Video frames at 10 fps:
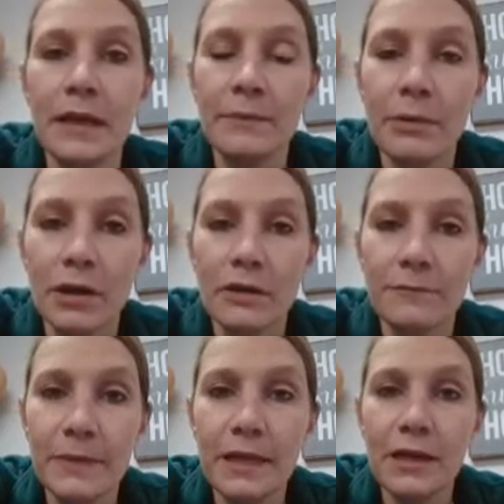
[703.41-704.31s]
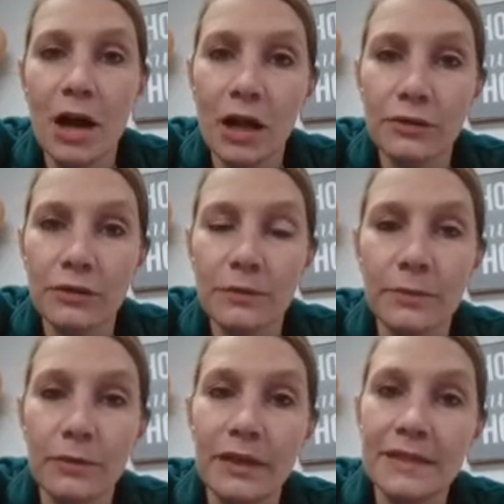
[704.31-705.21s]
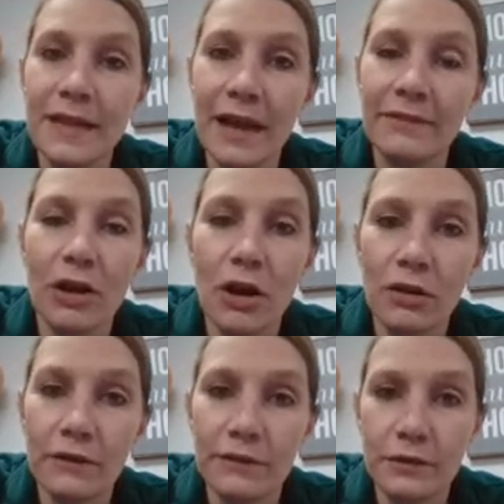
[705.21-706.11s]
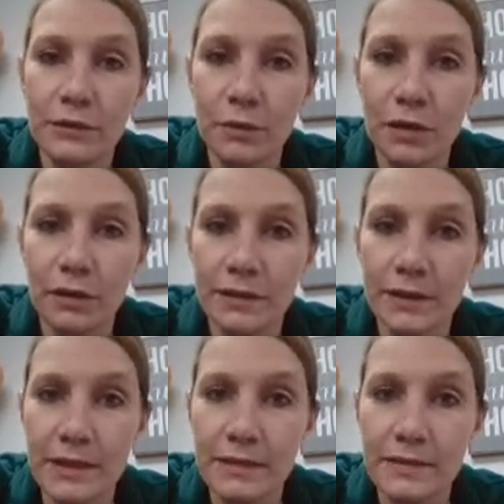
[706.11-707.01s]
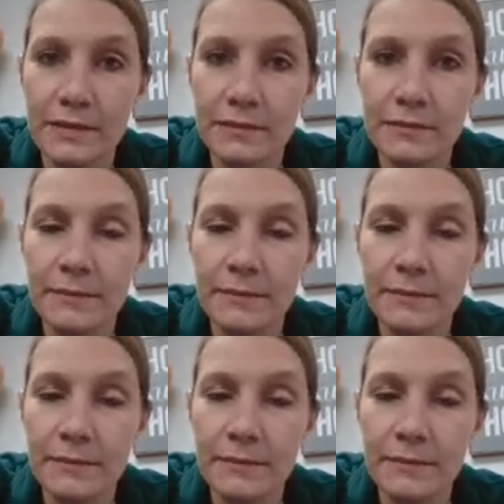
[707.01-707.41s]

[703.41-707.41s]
And part of being honorable is having all of those qualities.